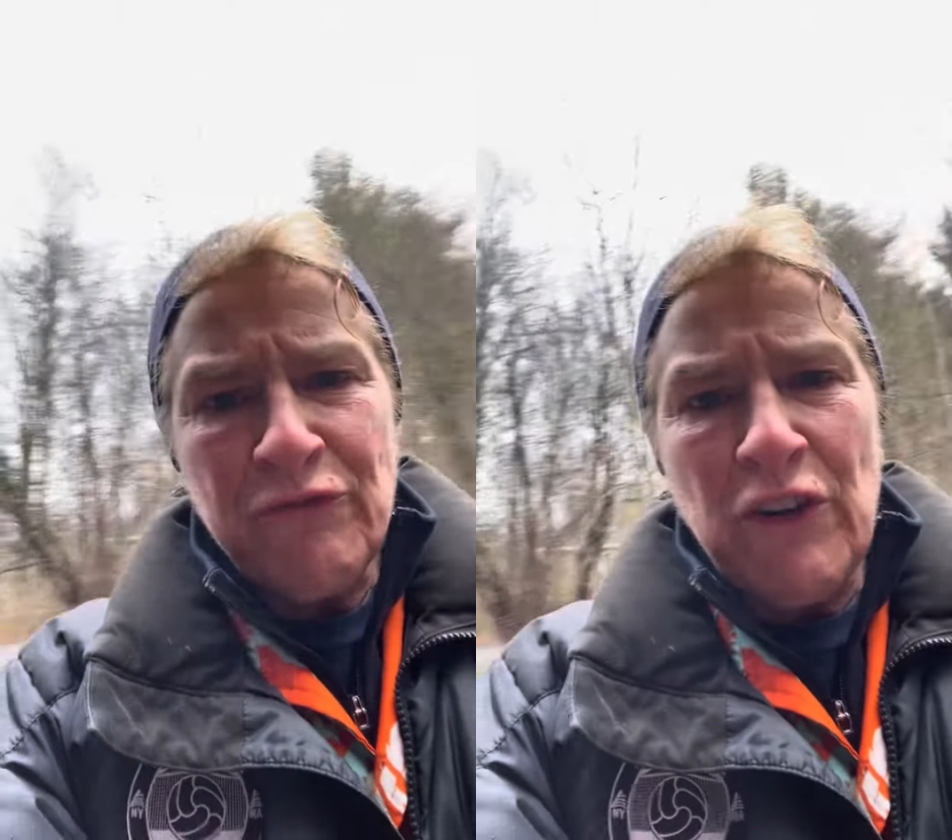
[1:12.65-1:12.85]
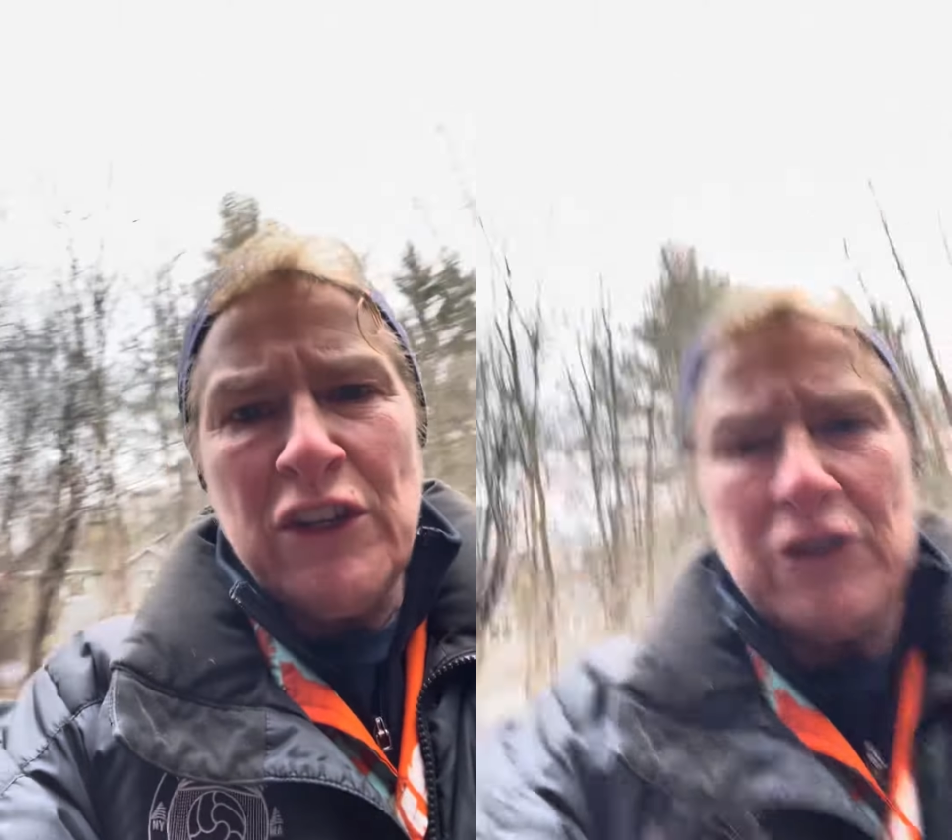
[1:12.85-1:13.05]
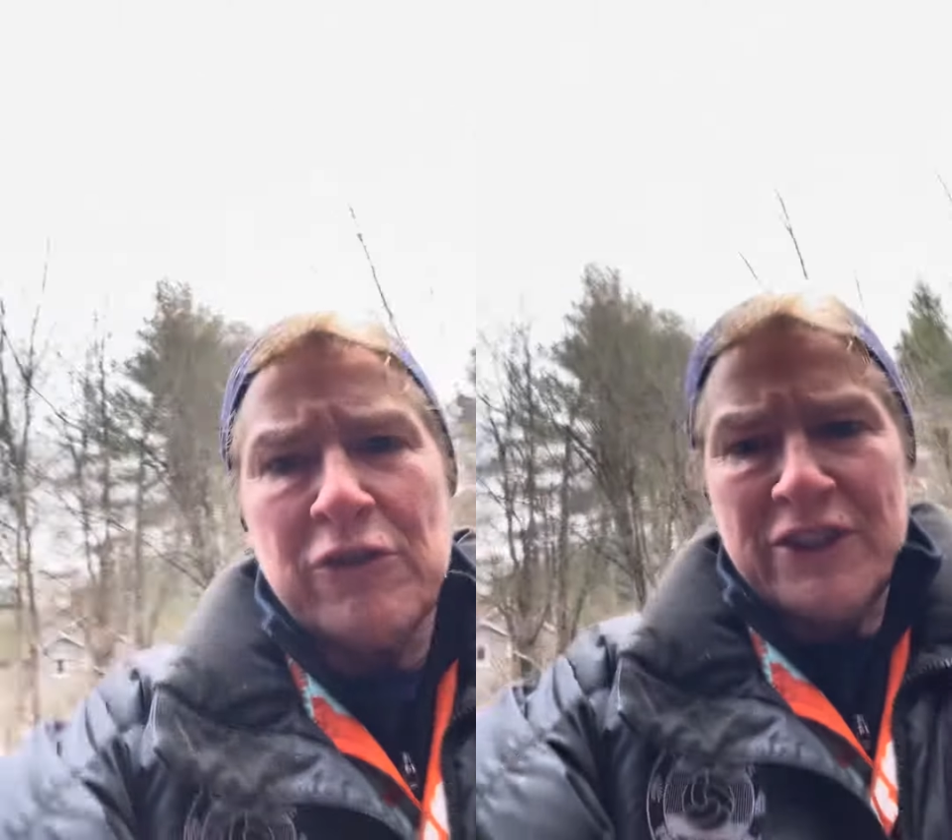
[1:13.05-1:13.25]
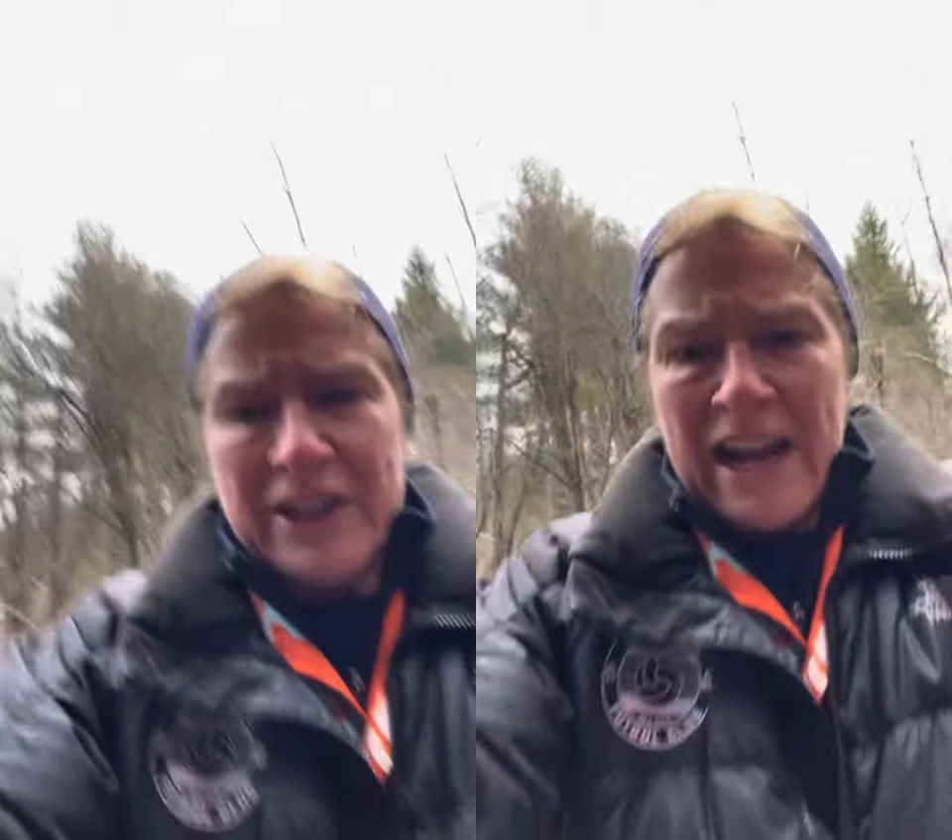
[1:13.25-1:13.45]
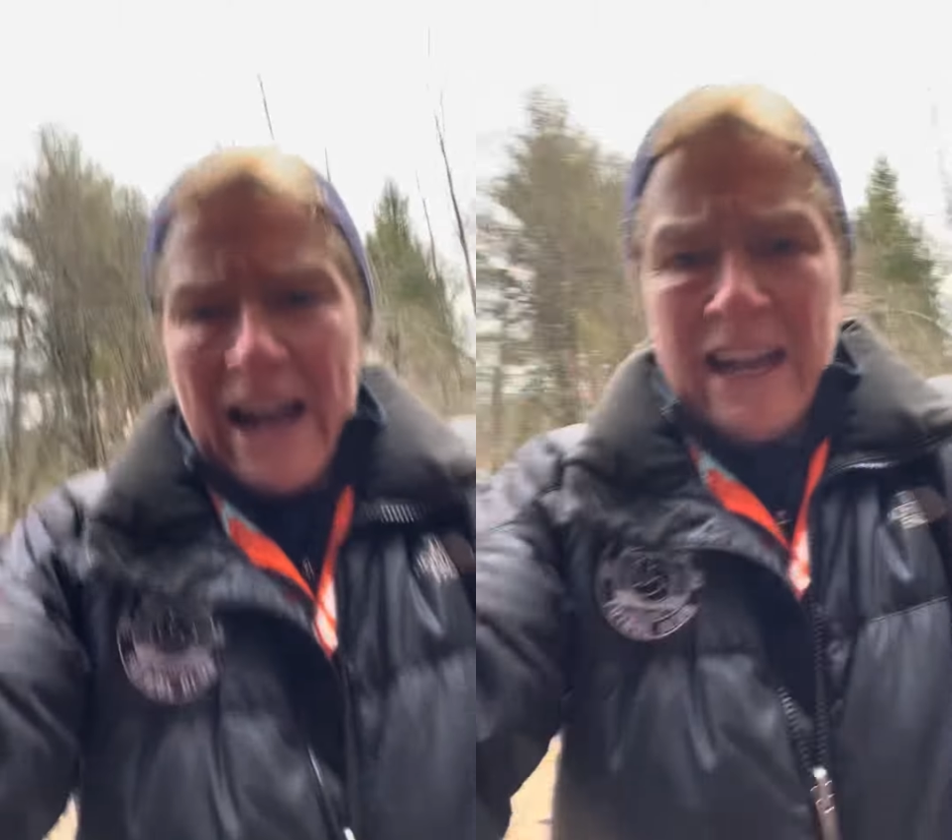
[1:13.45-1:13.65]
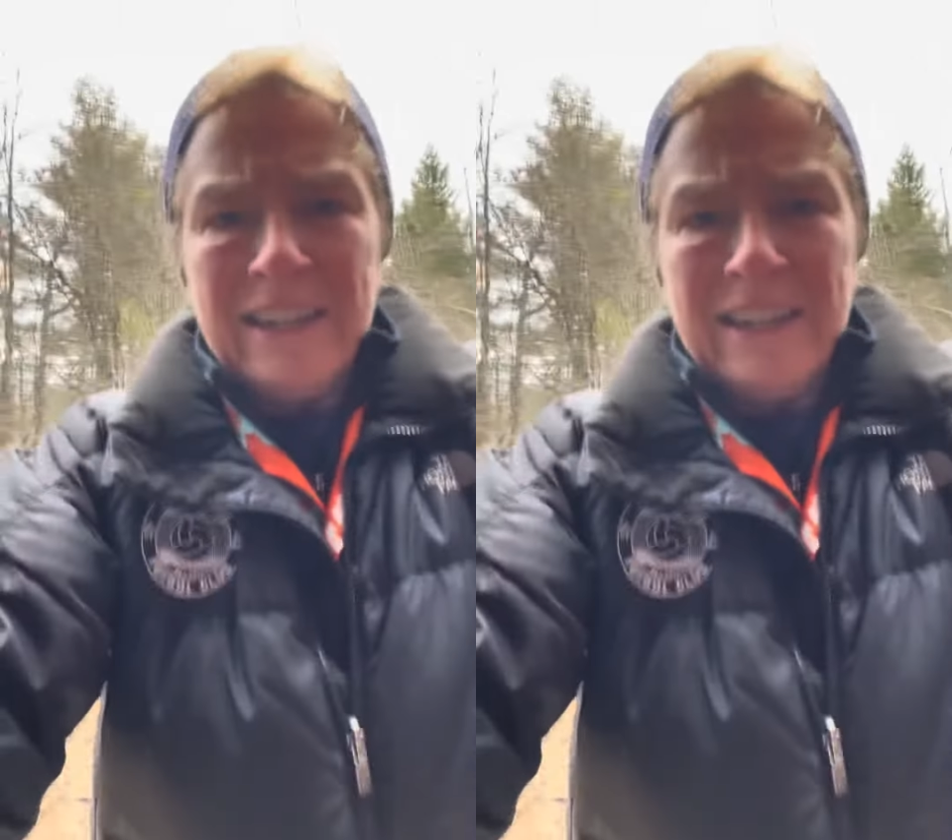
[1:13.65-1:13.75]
for you, Scott.